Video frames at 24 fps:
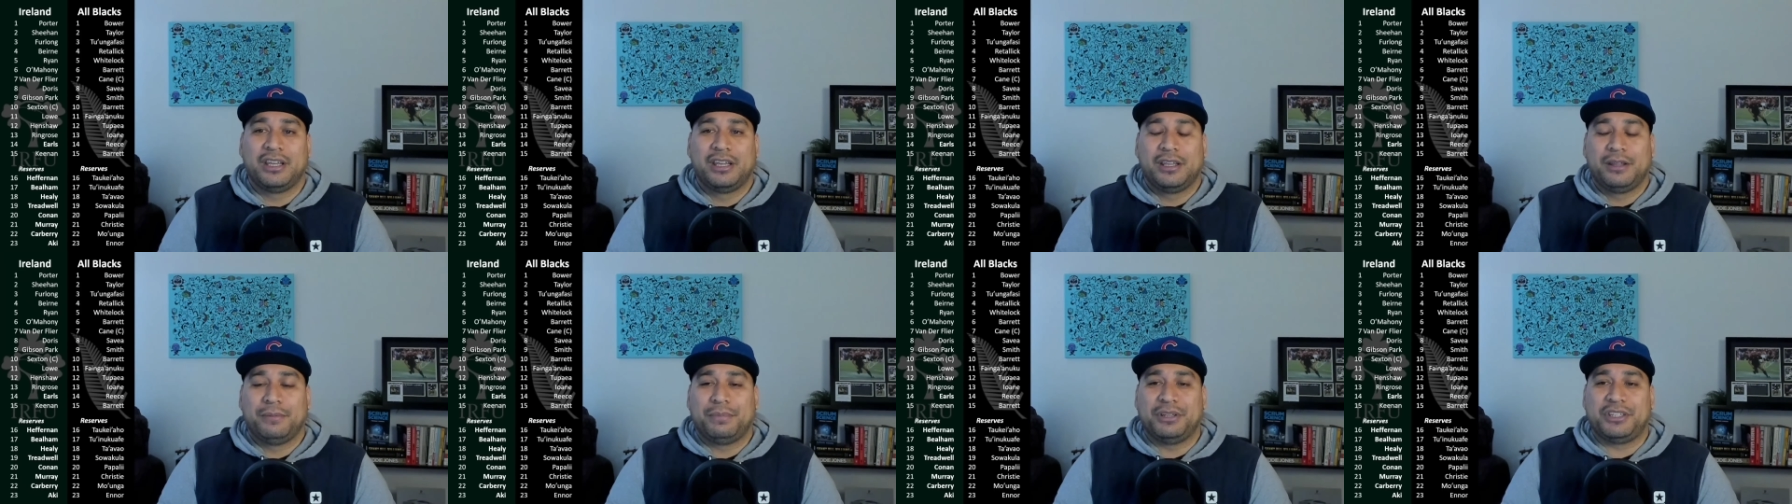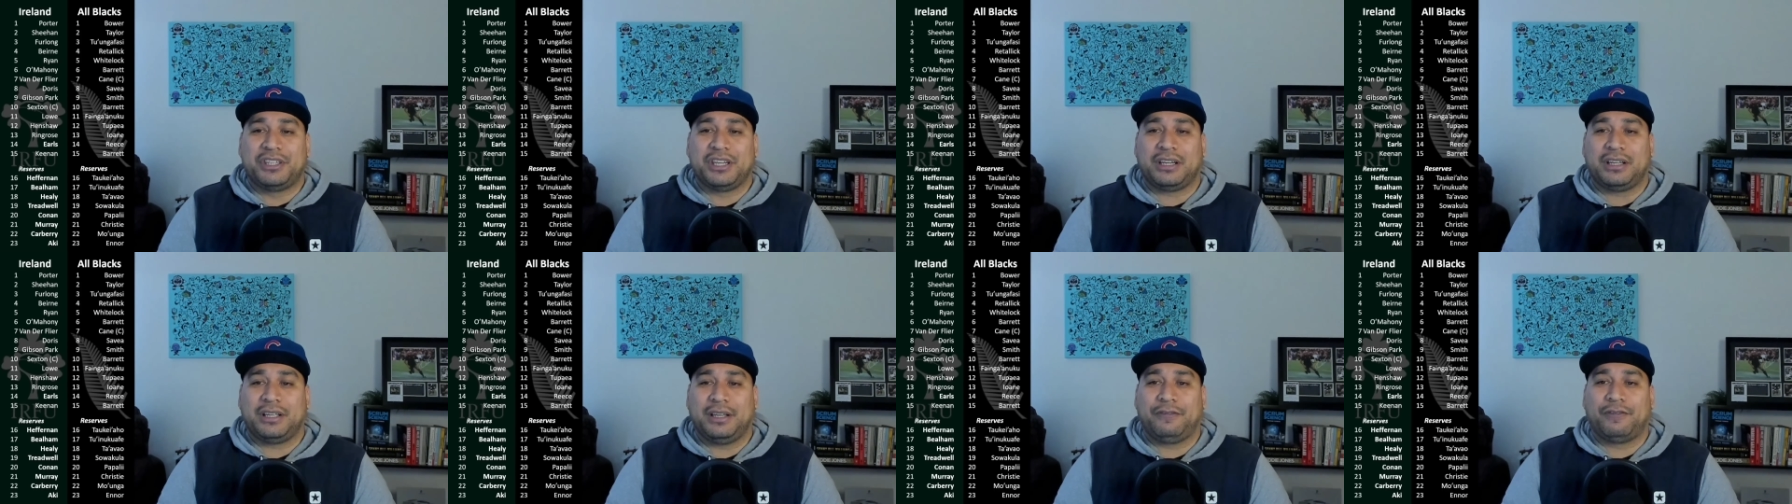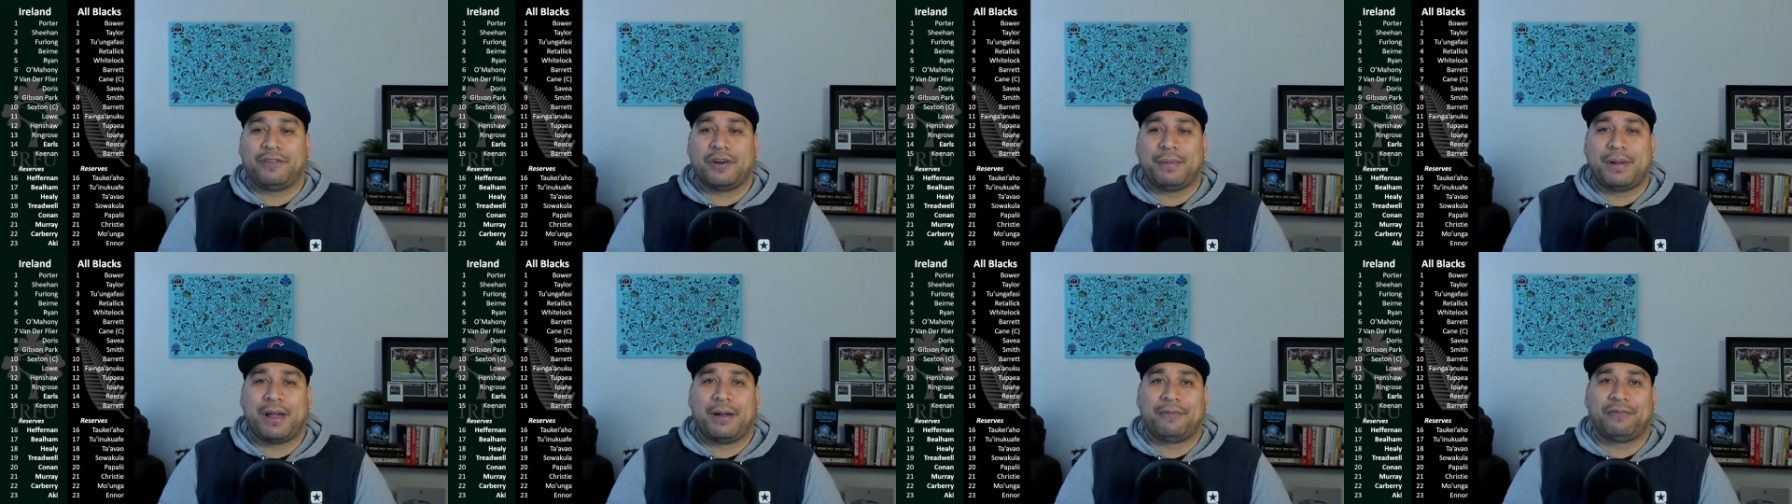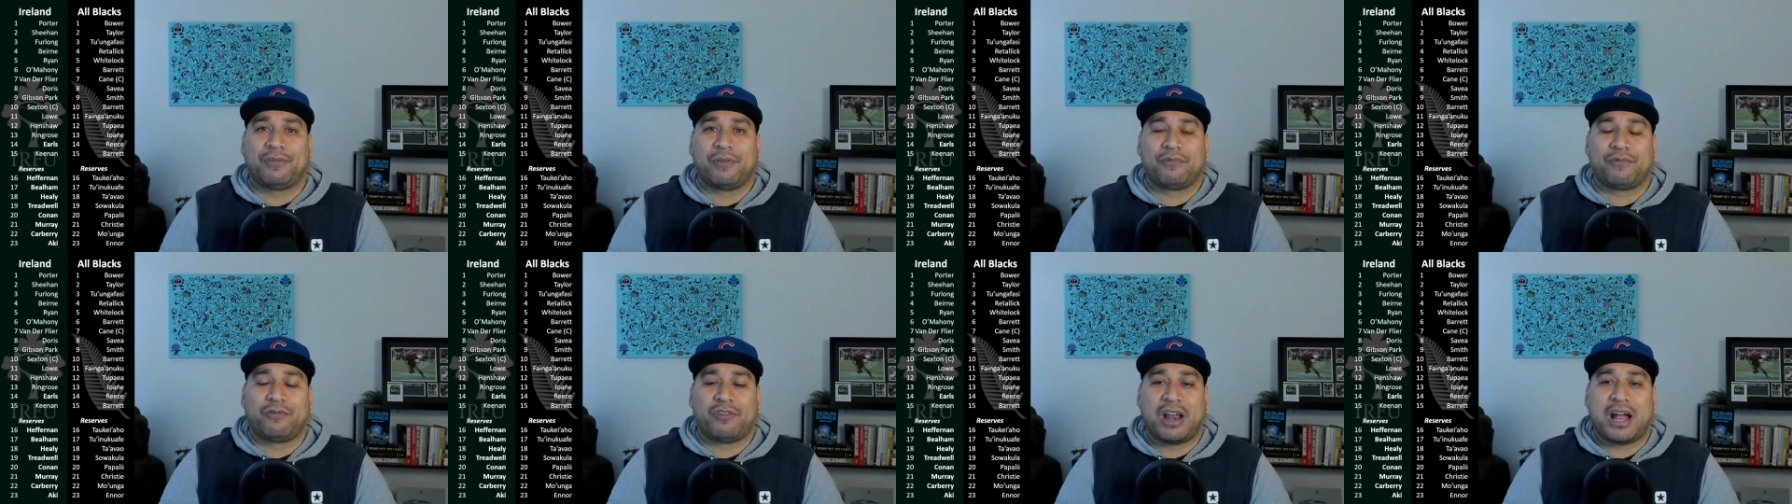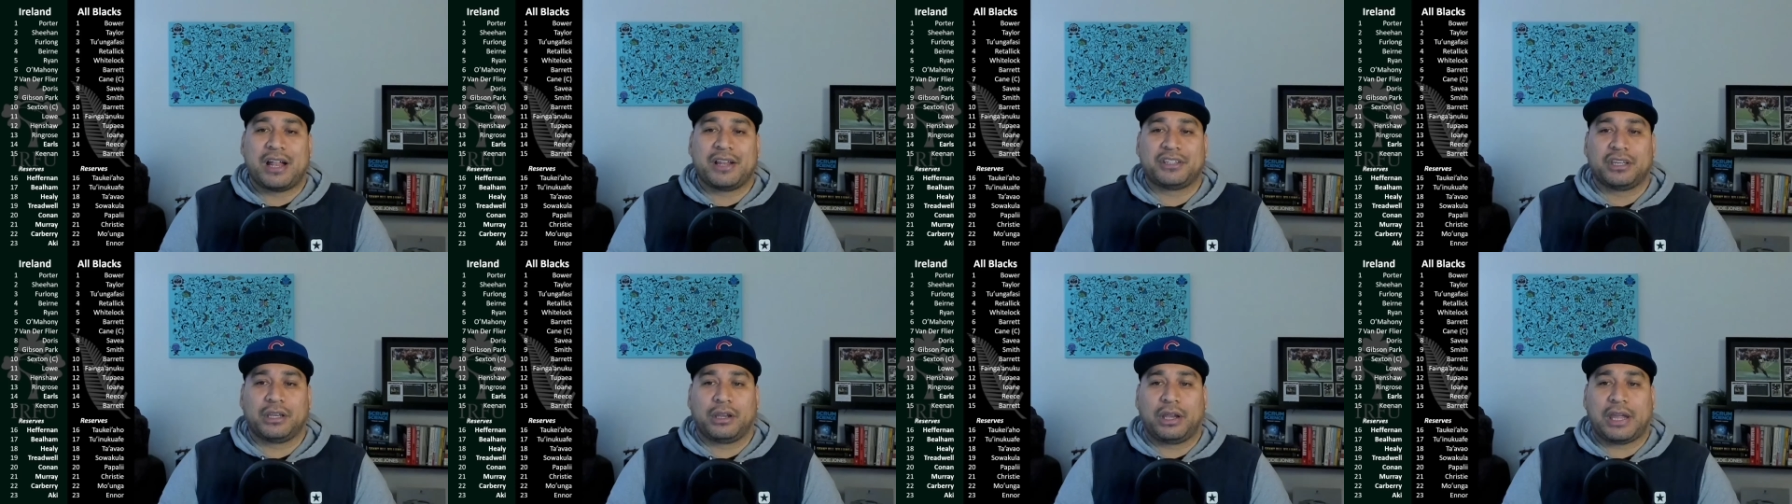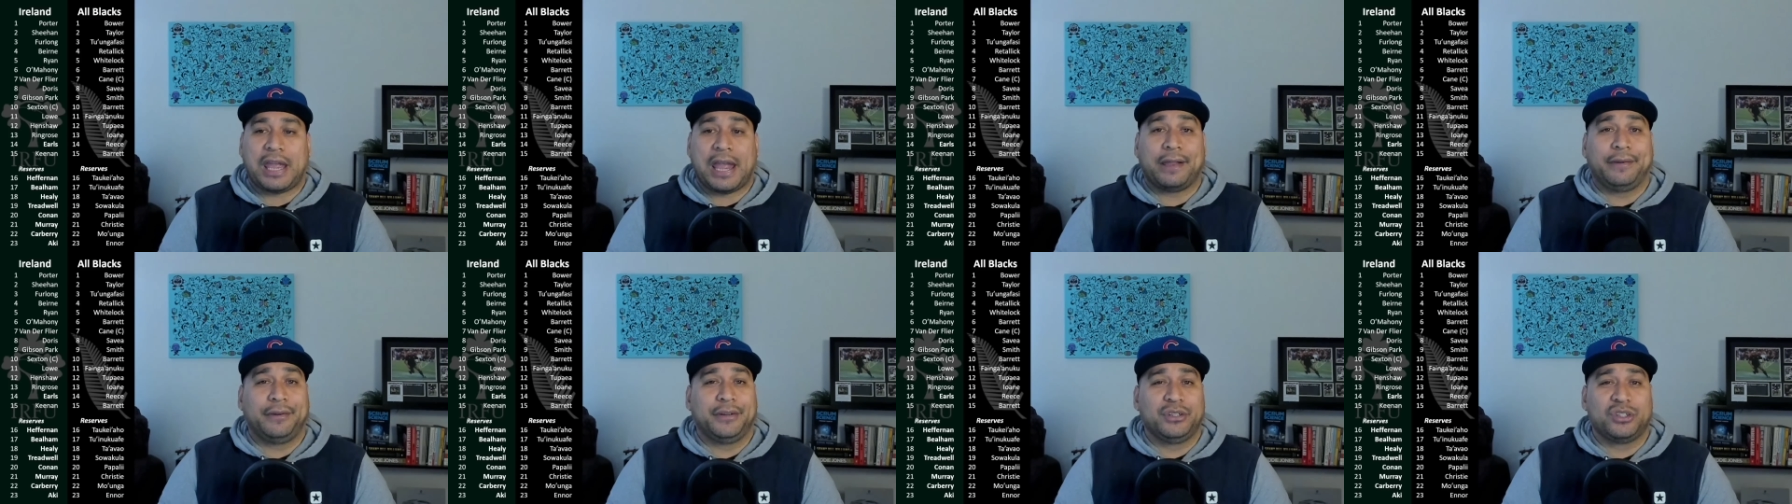particularly from France, and
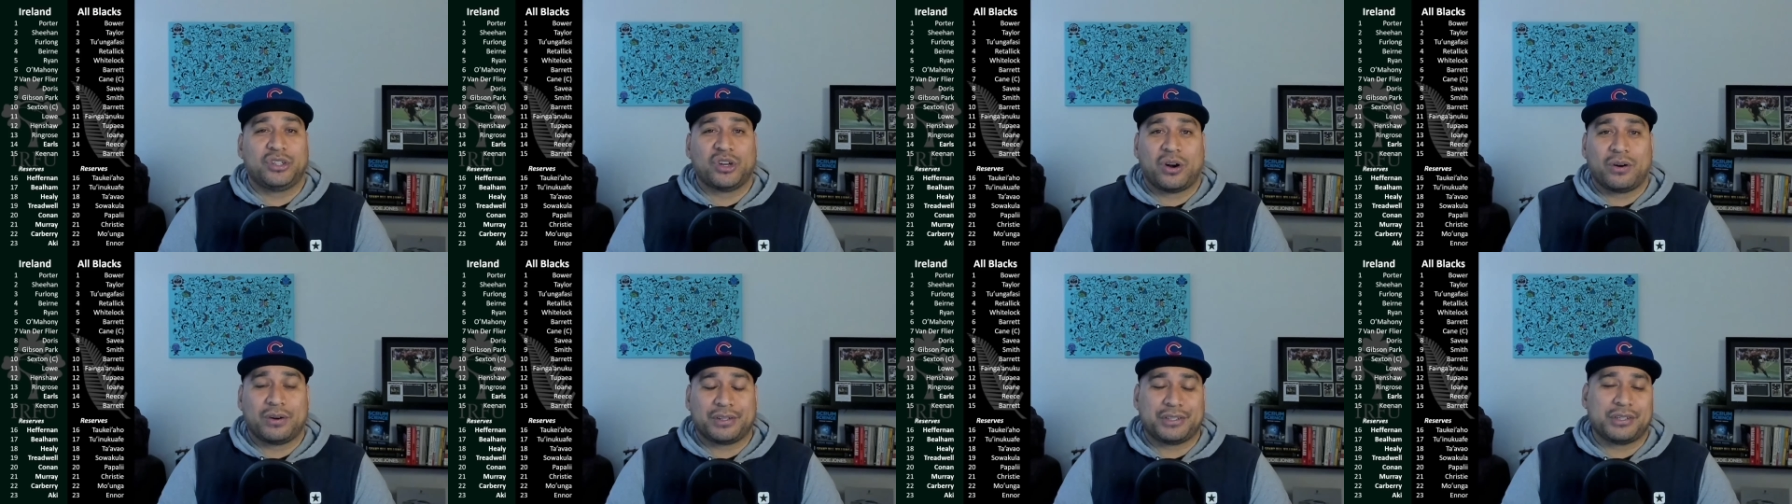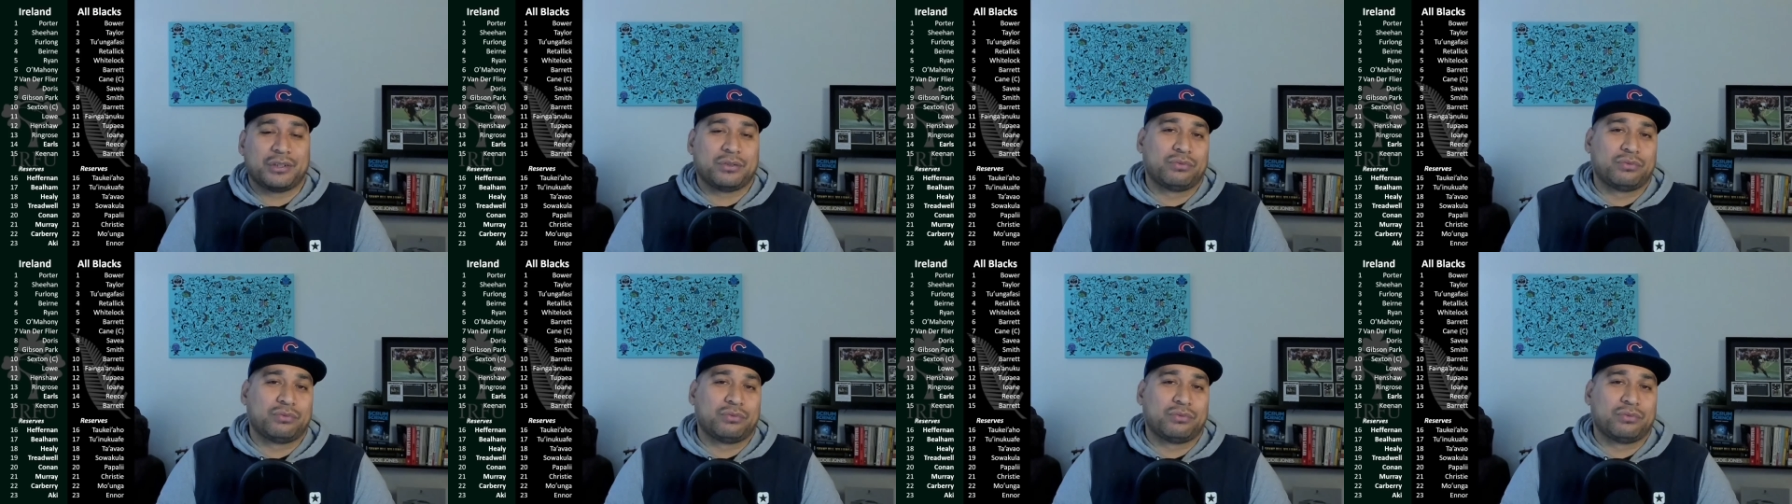Caelan Doris is